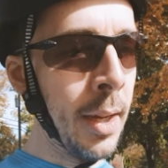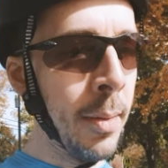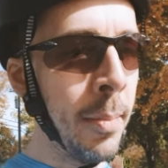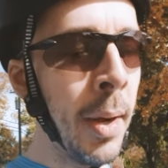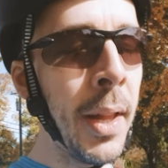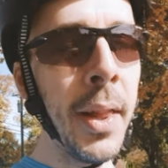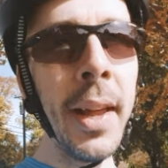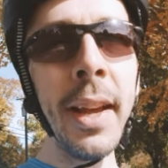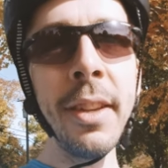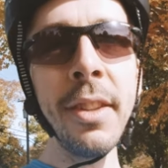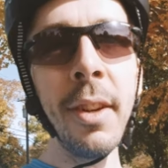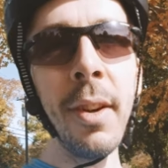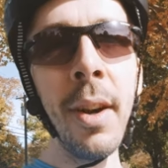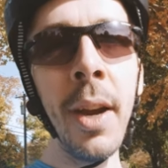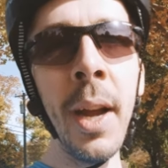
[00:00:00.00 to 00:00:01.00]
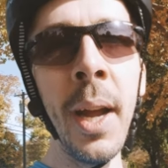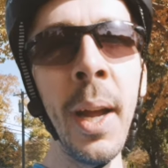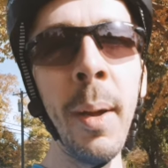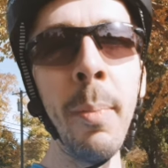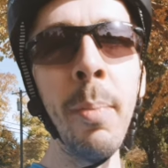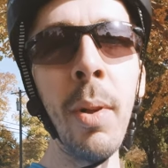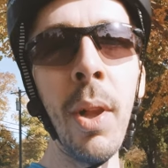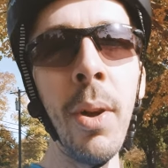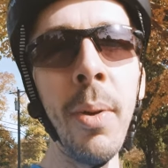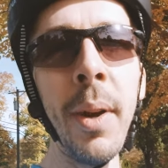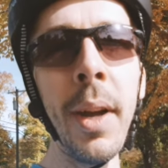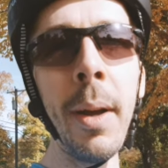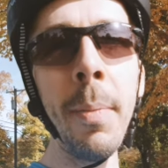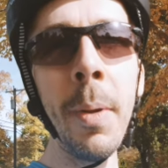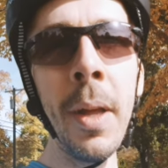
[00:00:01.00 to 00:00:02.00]
my legs are blown
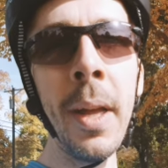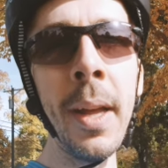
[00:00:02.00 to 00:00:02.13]
up.